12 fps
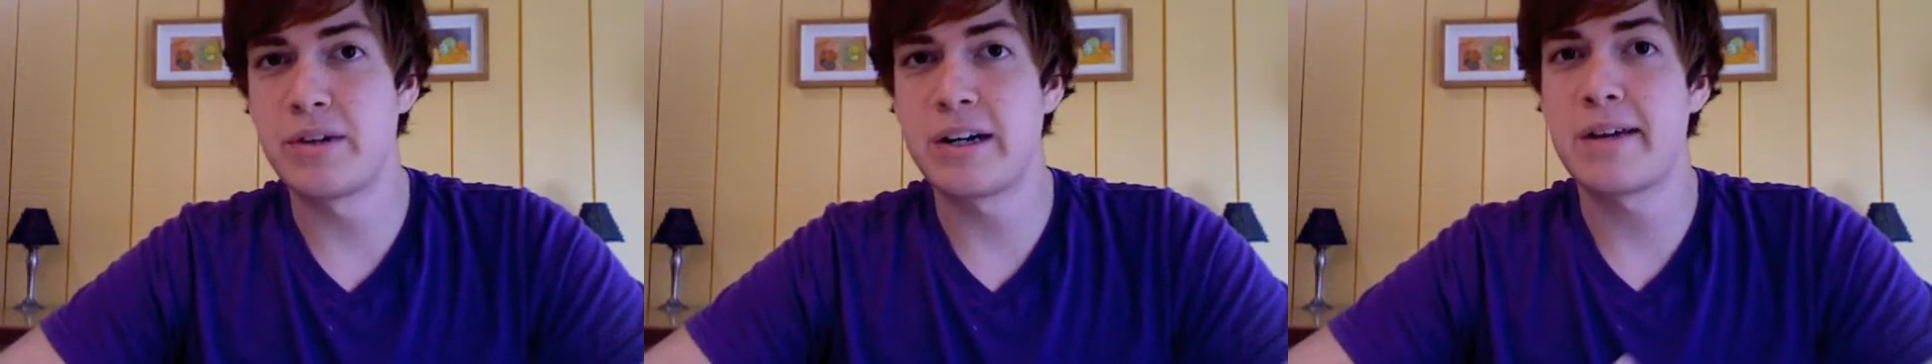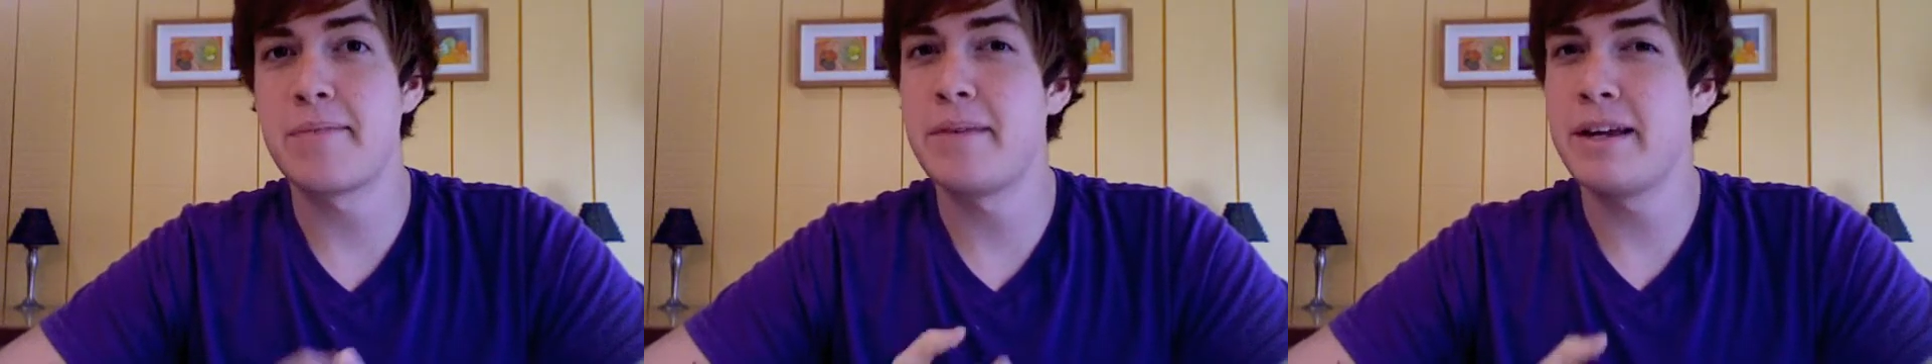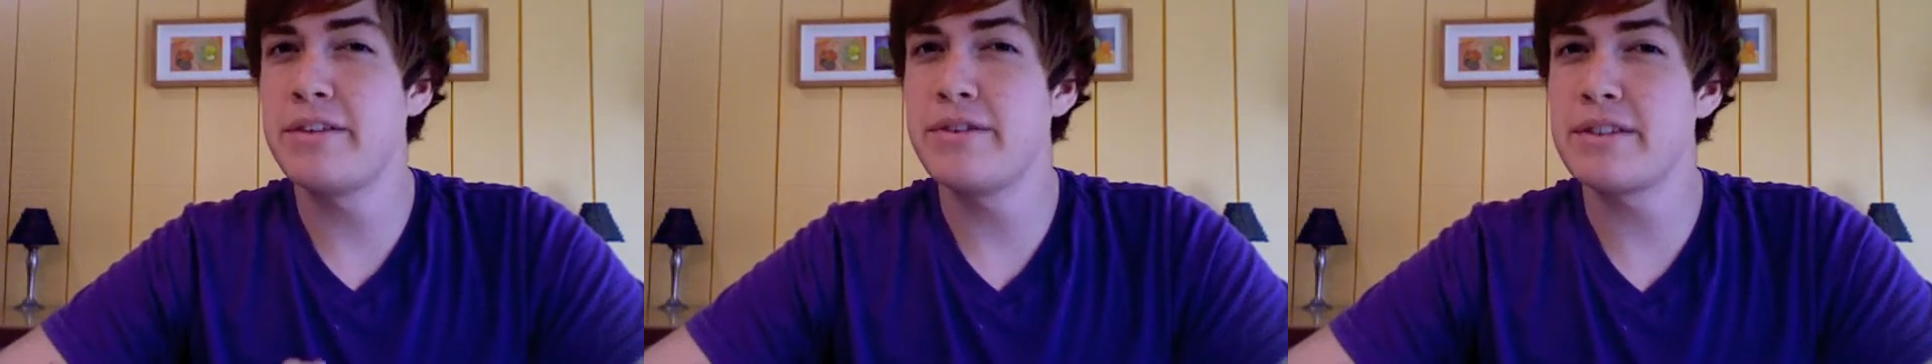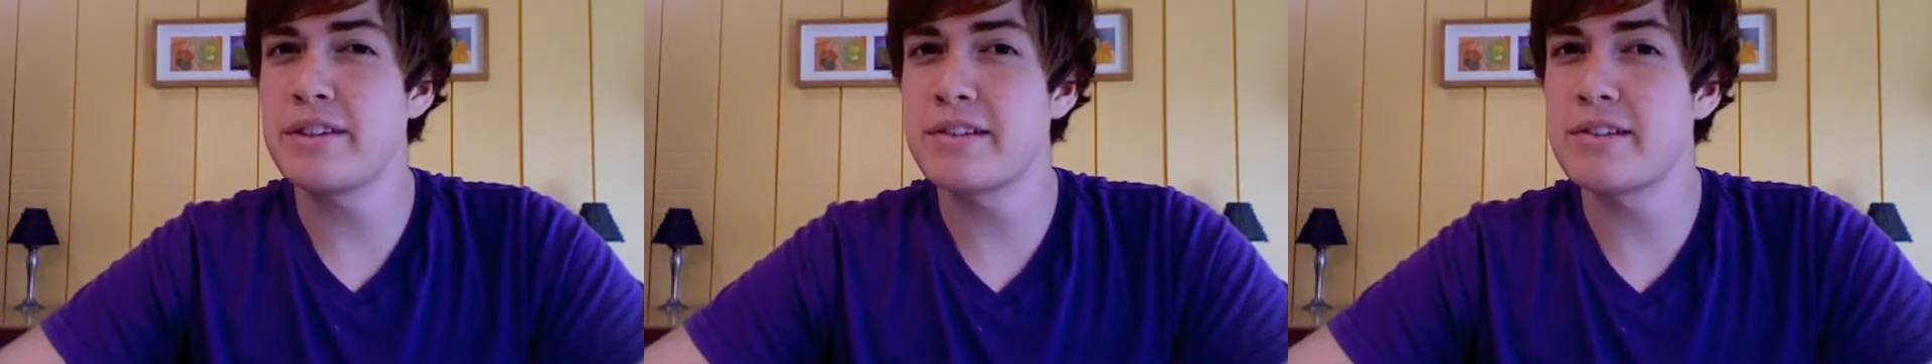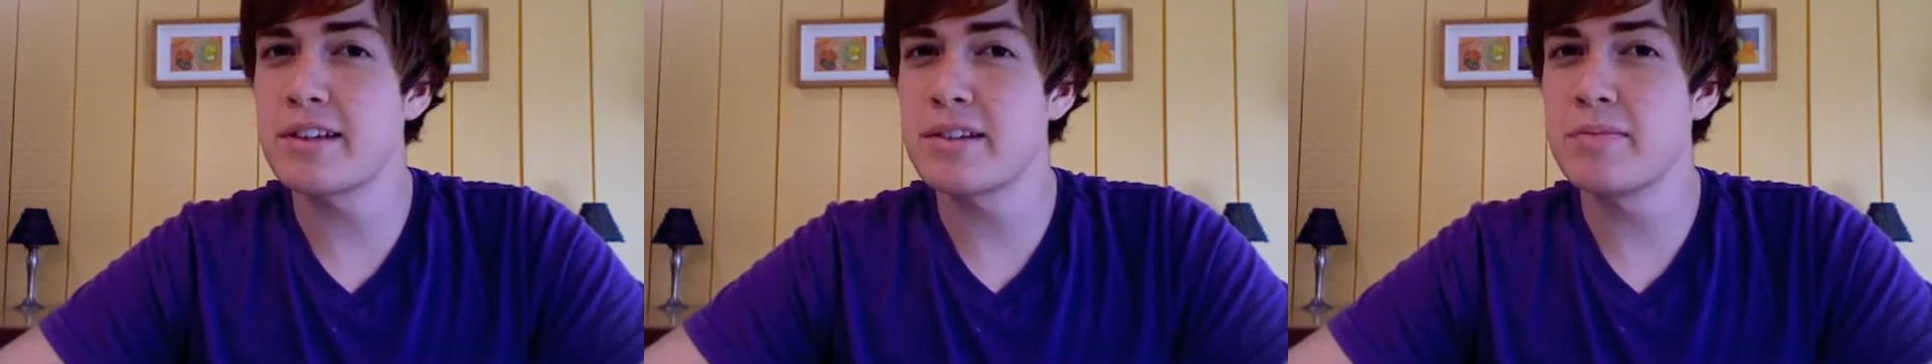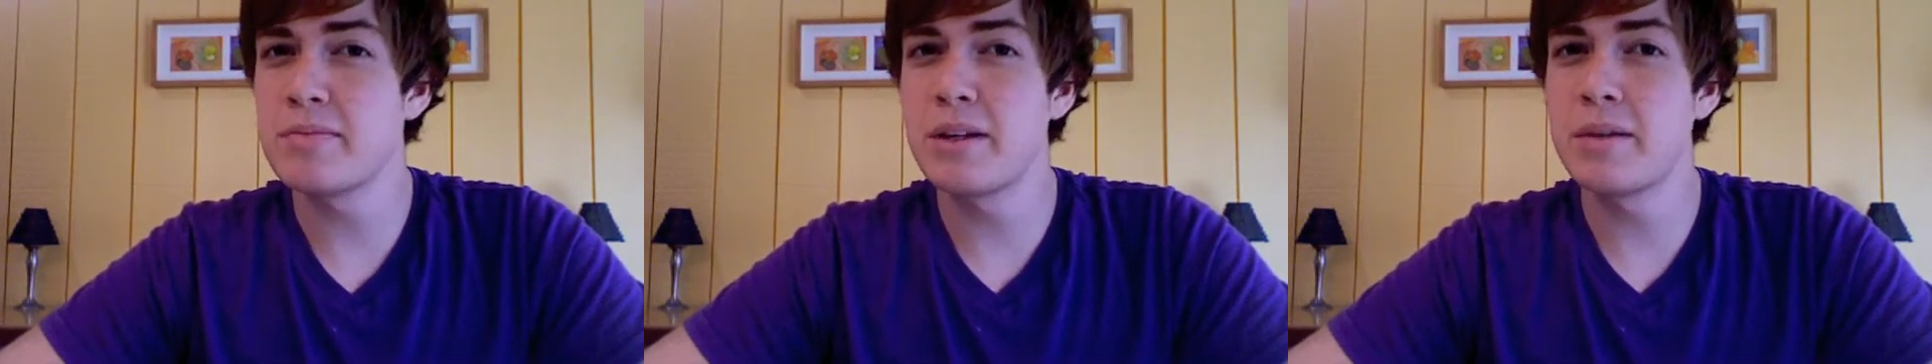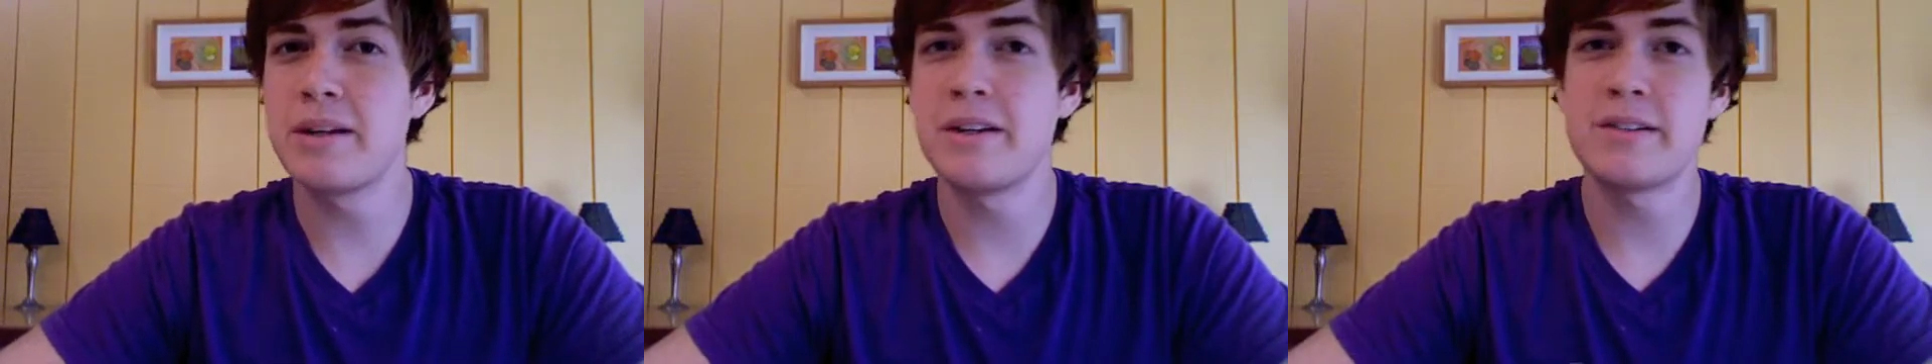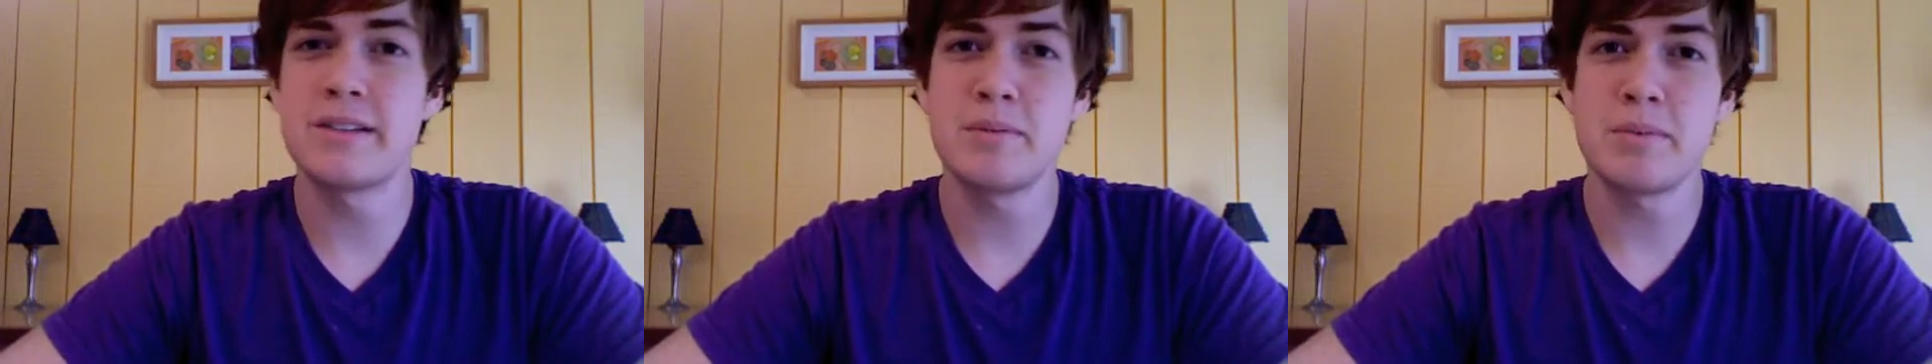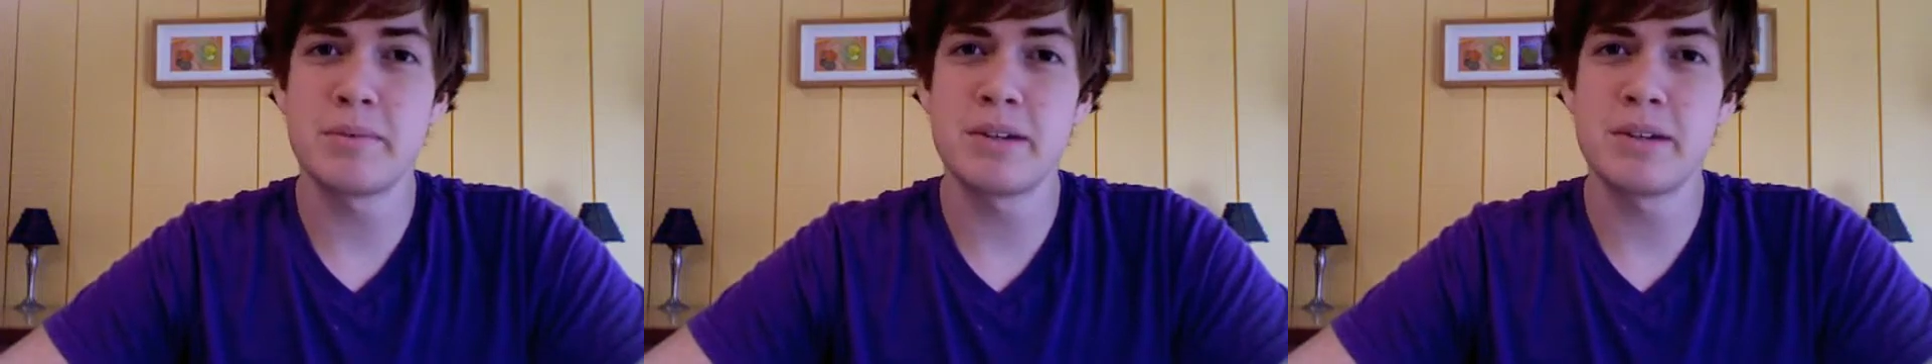recommend using 6mm simply